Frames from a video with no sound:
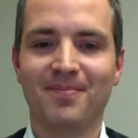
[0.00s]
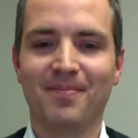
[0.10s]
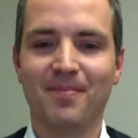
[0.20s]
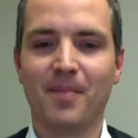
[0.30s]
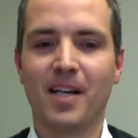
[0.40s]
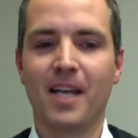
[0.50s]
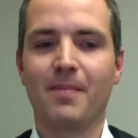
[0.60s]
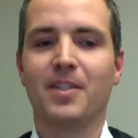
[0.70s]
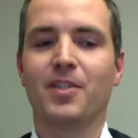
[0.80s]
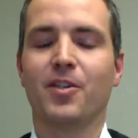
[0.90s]
My name
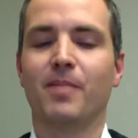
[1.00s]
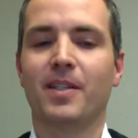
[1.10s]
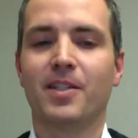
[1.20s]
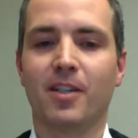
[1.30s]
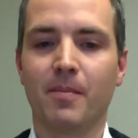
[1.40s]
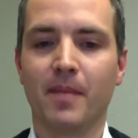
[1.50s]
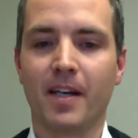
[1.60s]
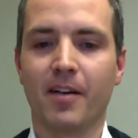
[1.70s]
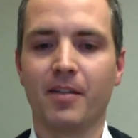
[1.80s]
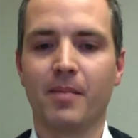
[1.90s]
is Stuart Mitchell. I'm
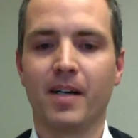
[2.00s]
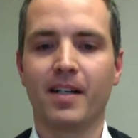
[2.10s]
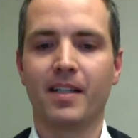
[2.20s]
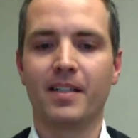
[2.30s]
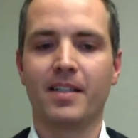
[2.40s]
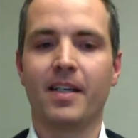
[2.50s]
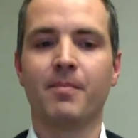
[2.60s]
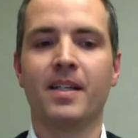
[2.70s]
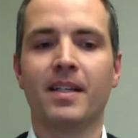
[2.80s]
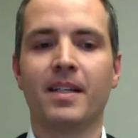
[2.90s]
here at the marketing
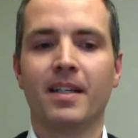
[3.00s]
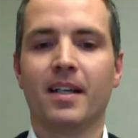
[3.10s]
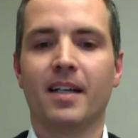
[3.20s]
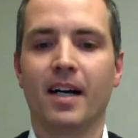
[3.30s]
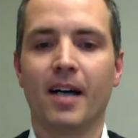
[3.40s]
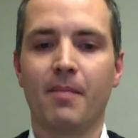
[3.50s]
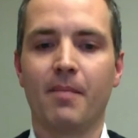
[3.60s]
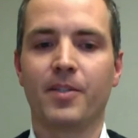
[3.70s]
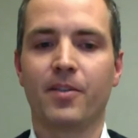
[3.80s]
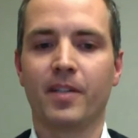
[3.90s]
team at
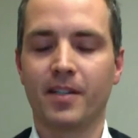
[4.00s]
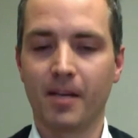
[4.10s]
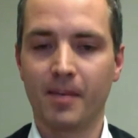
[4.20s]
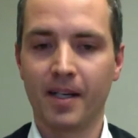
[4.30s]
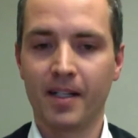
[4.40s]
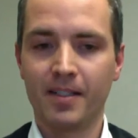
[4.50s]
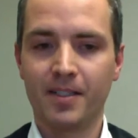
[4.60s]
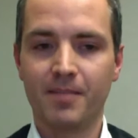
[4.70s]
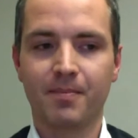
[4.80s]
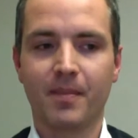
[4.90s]
Medtronic
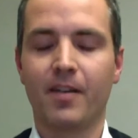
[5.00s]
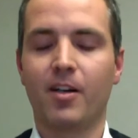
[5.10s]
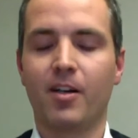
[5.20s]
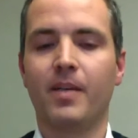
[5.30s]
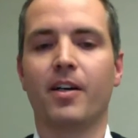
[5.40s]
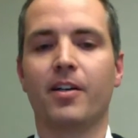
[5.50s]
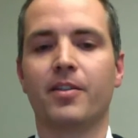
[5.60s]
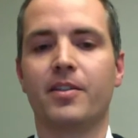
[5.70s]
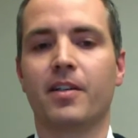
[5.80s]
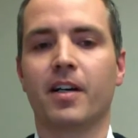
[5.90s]
Diabetes, and I'll be your
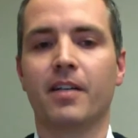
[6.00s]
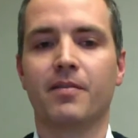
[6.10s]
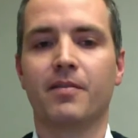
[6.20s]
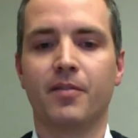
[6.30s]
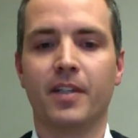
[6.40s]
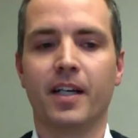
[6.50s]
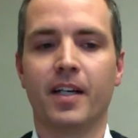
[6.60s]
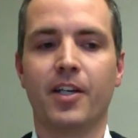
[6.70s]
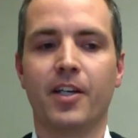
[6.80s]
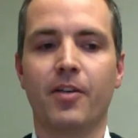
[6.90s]
host tonight for
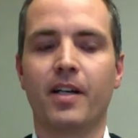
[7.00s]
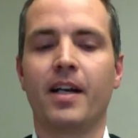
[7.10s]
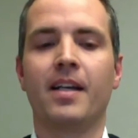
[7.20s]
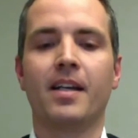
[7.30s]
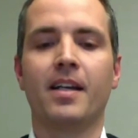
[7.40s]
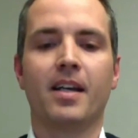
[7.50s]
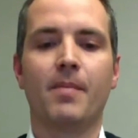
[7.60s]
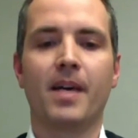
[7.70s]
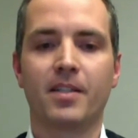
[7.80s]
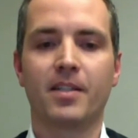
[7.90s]
the Q&A
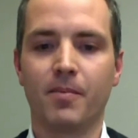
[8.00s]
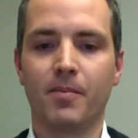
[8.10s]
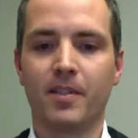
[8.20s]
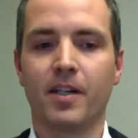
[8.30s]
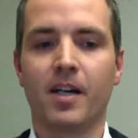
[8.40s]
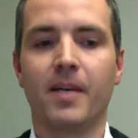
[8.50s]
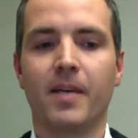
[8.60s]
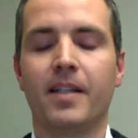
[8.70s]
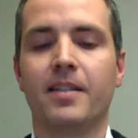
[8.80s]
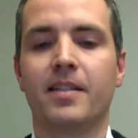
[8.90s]
about type 1
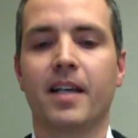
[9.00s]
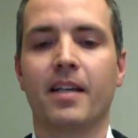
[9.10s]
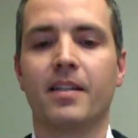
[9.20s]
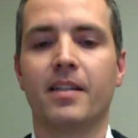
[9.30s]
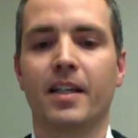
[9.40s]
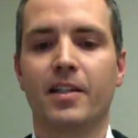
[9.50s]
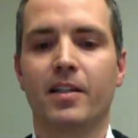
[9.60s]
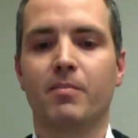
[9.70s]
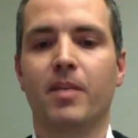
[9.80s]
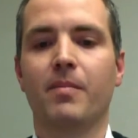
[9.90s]
diabetes and
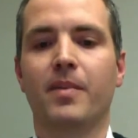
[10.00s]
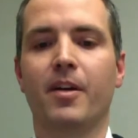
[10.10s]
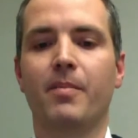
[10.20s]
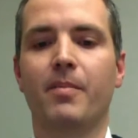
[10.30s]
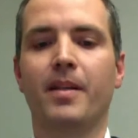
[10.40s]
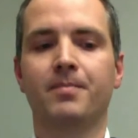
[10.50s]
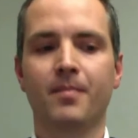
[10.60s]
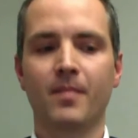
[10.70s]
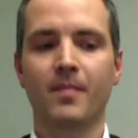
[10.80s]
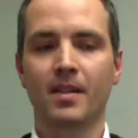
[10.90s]
insulin pump therapy.
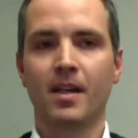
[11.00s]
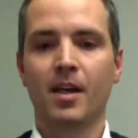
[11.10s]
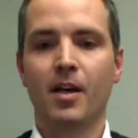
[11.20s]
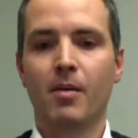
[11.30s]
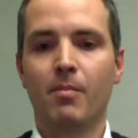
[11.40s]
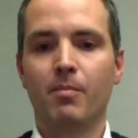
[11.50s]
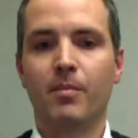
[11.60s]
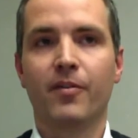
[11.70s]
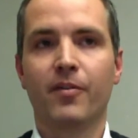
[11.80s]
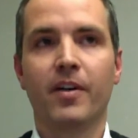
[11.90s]

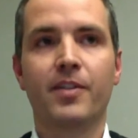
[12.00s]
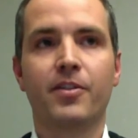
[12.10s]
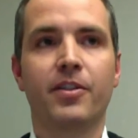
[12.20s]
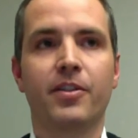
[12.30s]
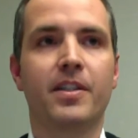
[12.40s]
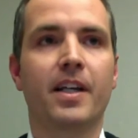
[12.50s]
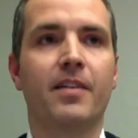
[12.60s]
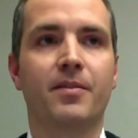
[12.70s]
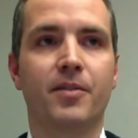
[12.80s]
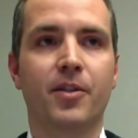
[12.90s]
Before I introduce
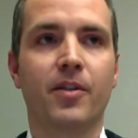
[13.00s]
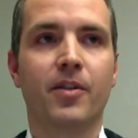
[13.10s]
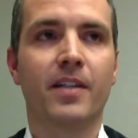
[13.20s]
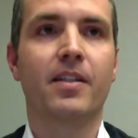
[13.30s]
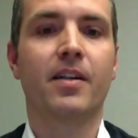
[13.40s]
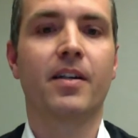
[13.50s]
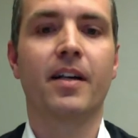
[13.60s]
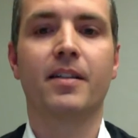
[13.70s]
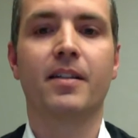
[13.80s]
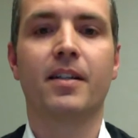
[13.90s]
our two guests
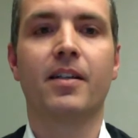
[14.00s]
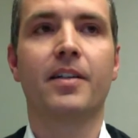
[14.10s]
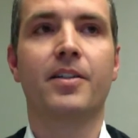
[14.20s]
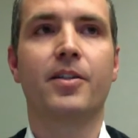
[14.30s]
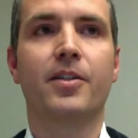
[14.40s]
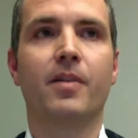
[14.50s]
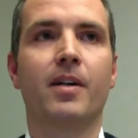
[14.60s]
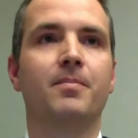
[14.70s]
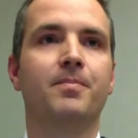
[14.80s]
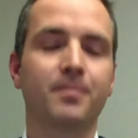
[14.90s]
tonight, I'd like to